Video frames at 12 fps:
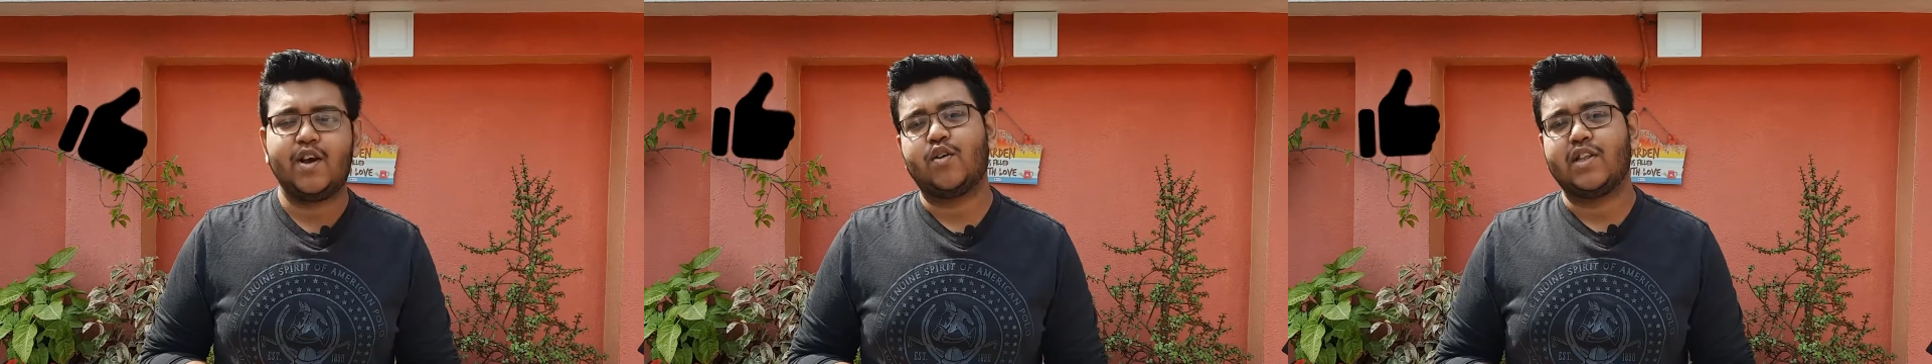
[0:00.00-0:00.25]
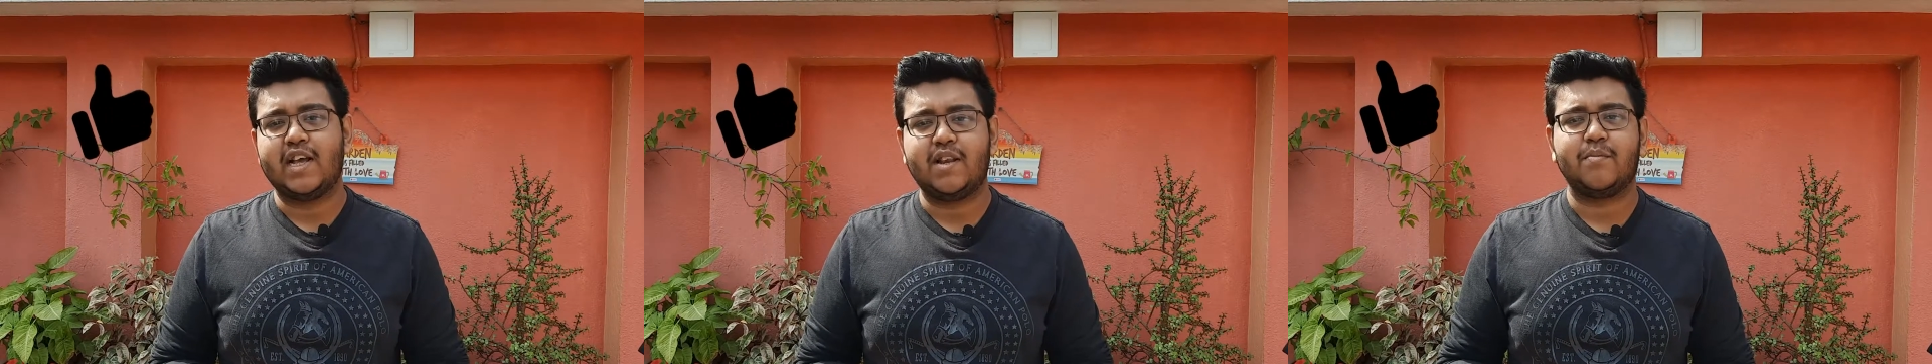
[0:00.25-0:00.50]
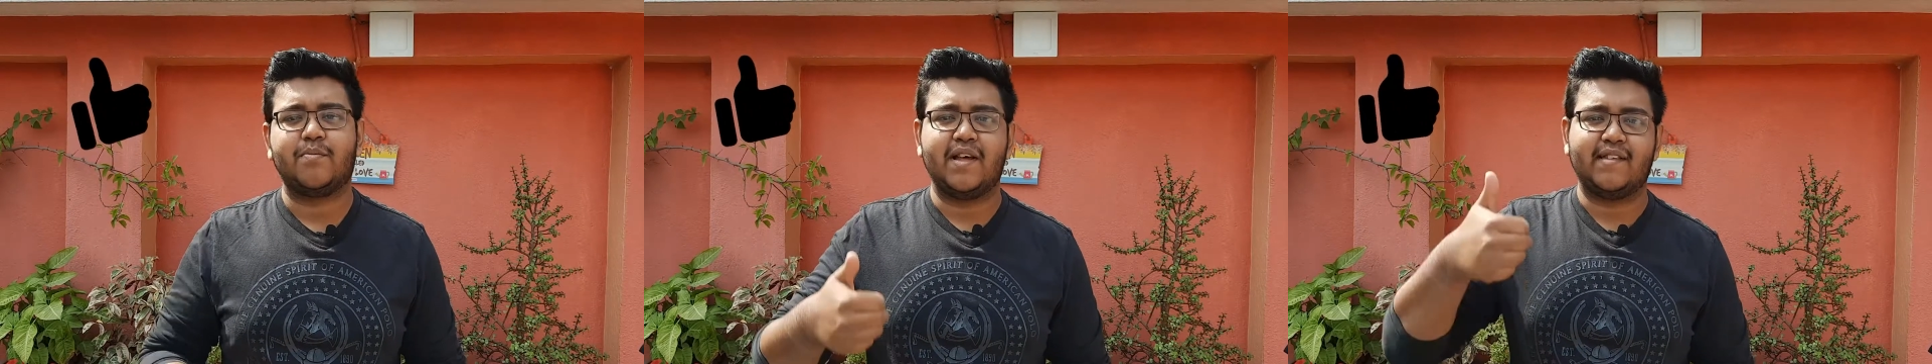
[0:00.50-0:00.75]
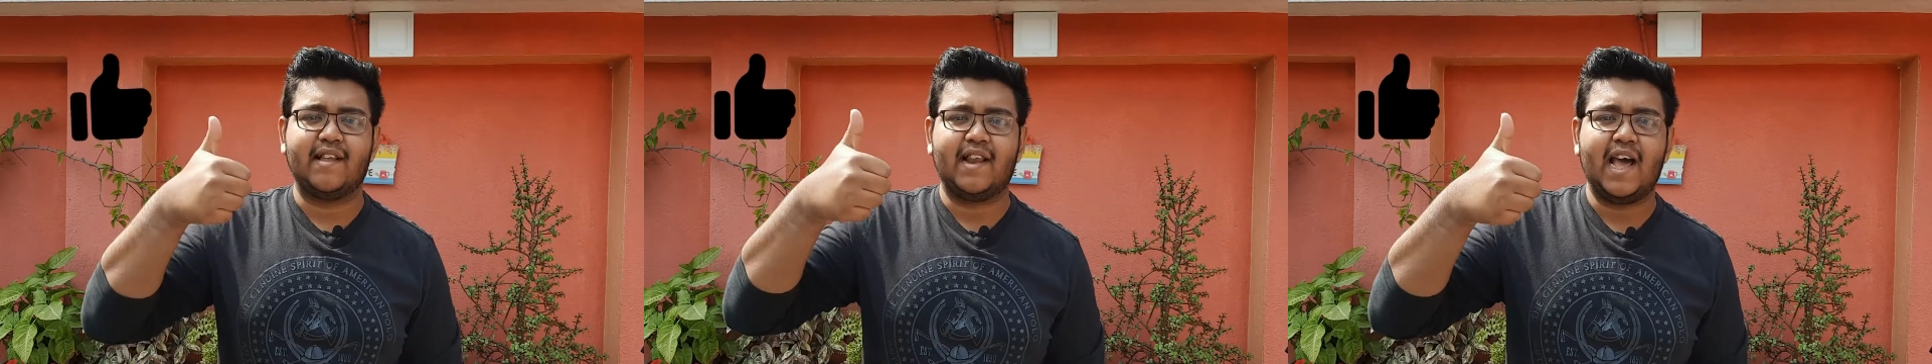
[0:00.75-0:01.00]
Then press
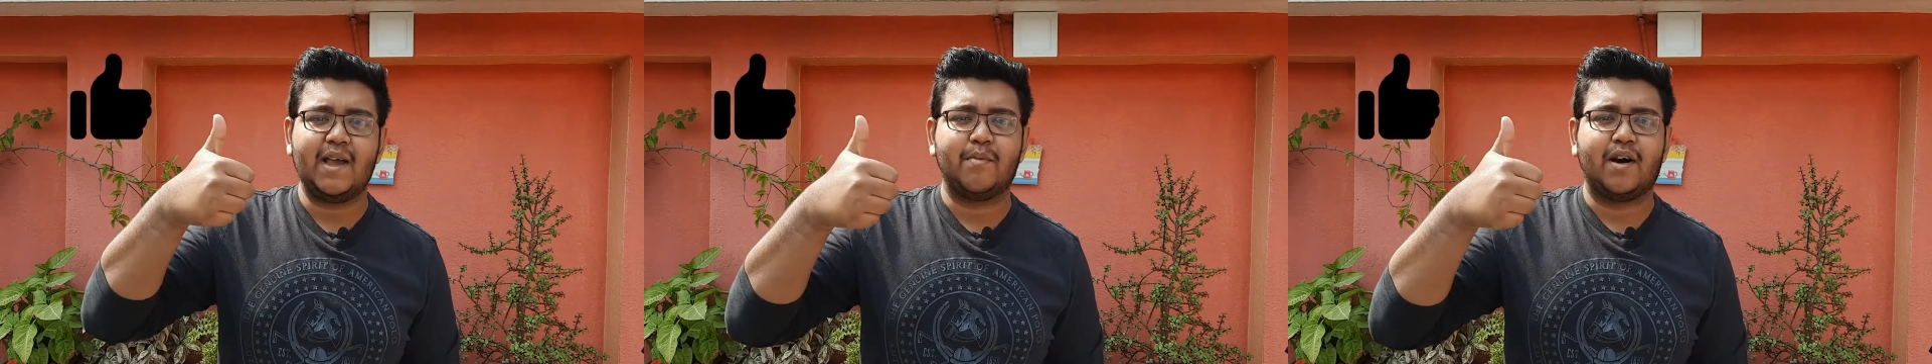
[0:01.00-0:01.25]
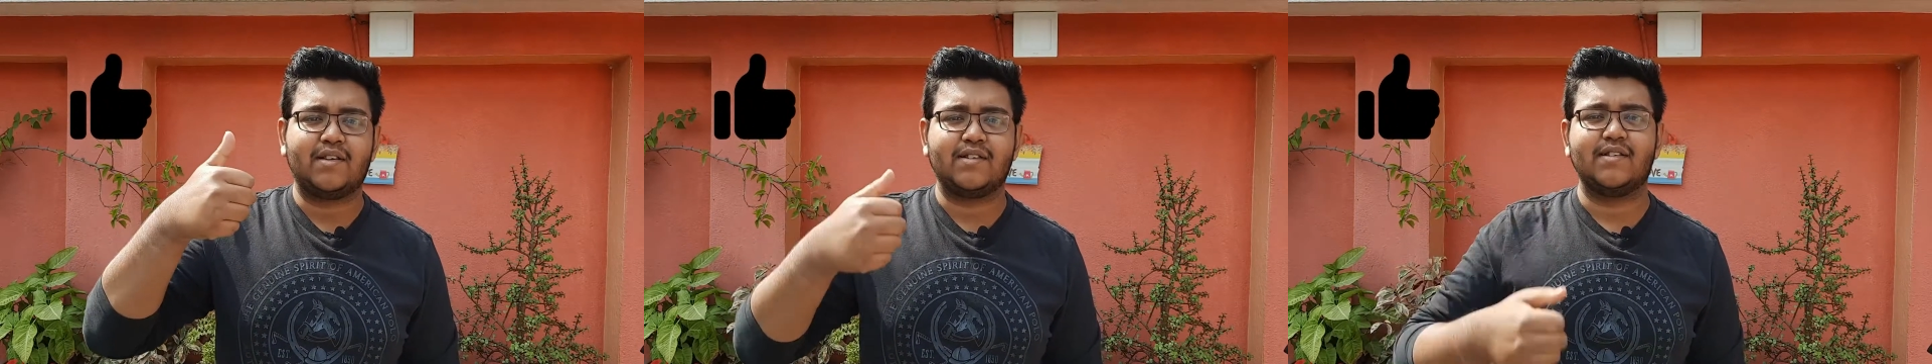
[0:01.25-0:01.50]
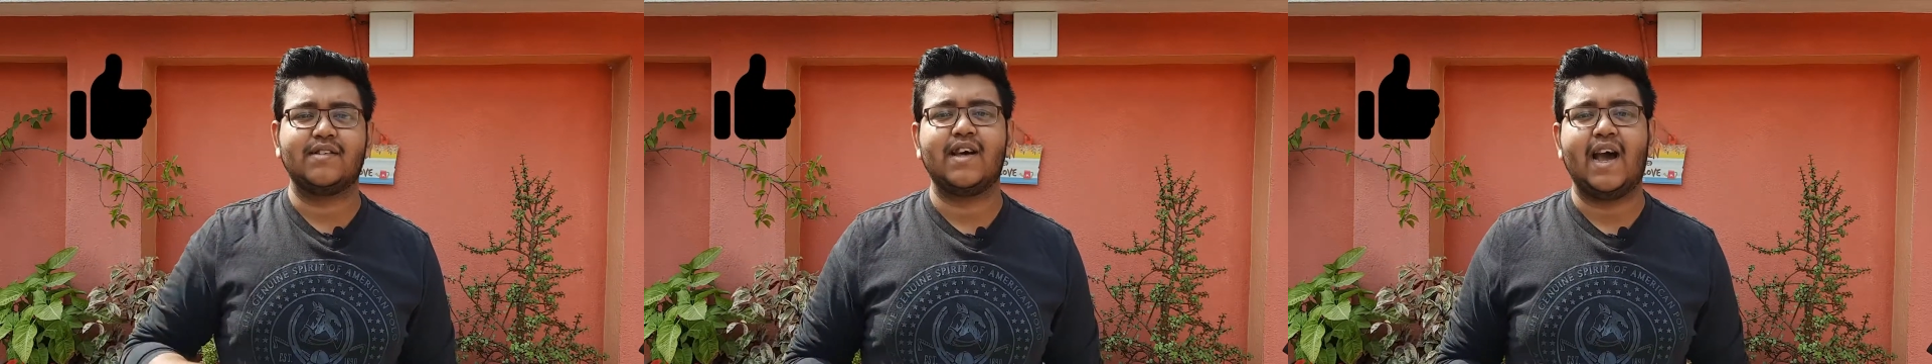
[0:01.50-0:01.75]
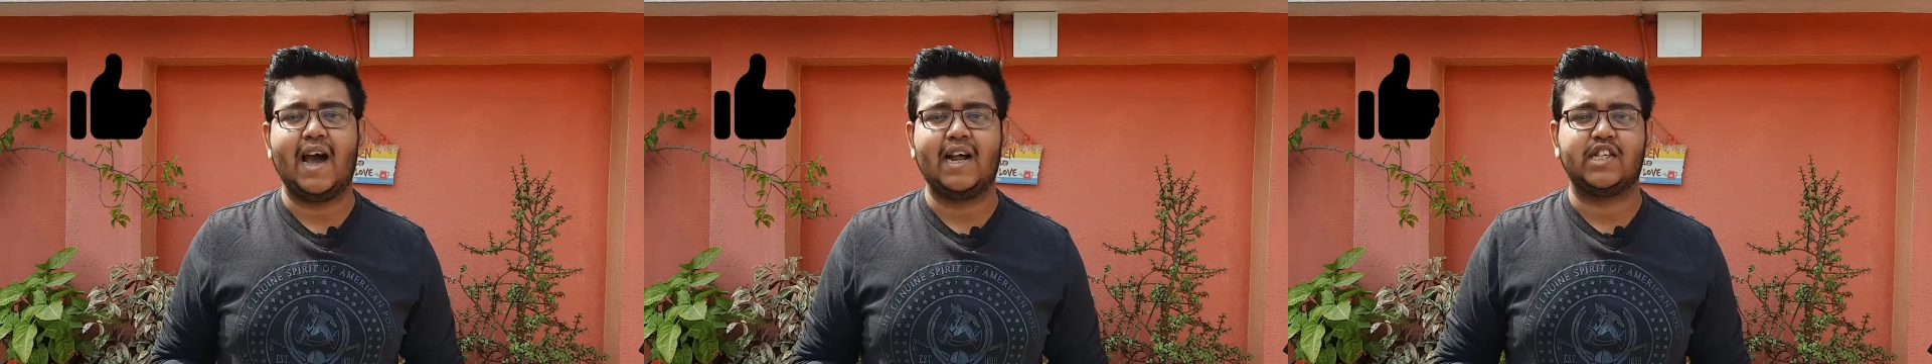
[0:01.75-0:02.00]
the like button and